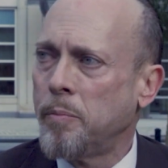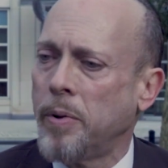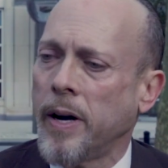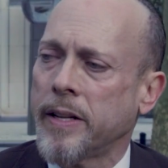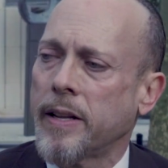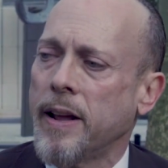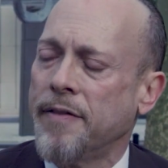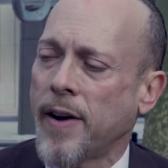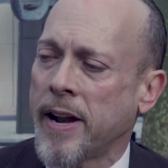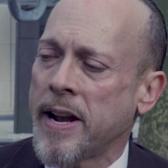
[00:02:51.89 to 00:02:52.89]
But
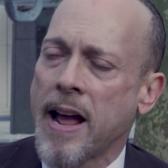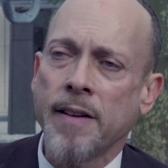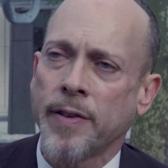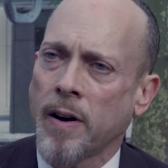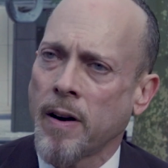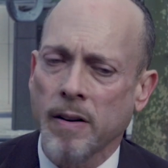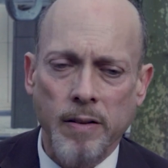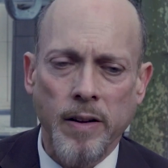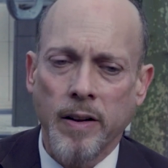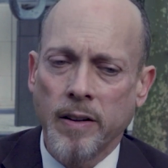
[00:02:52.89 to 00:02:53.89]
if I didn't have her,
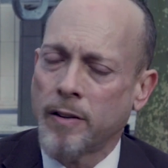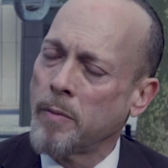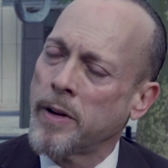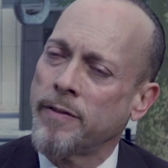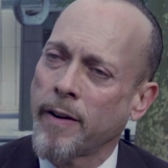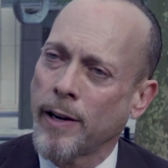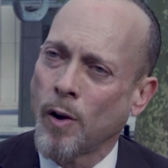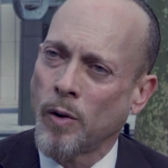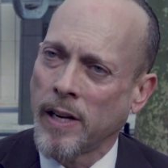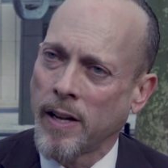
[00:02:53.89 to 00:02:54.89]
it would have been a very
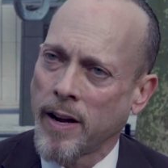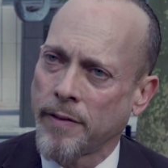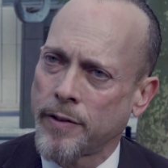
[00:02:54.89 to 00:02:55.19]
lonely life.